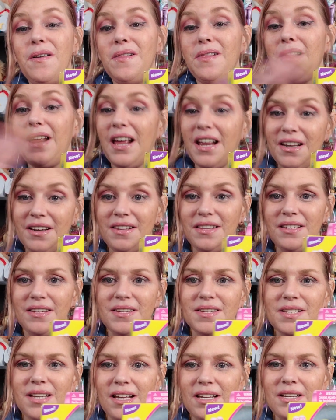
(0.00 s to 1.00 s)
a lot of
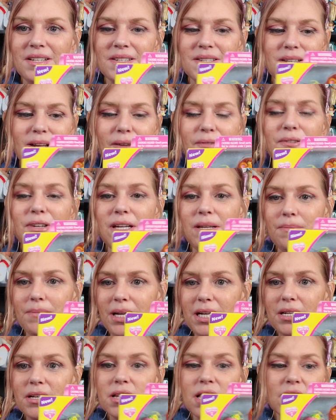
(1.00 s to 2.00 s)
this kind of stuff
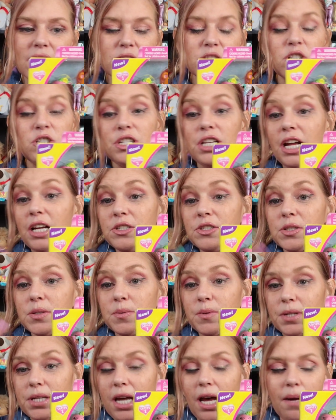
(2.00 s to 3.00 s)
in my collection, not
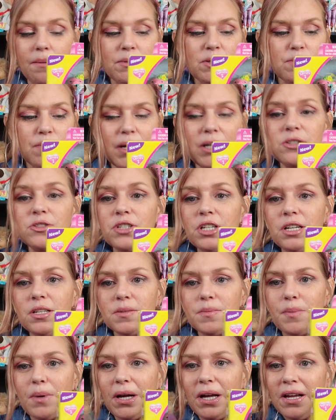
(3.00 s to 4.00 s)
just with Cabbage Patch
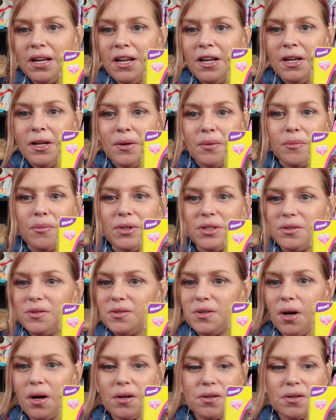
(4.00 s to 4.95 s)
Kids, but with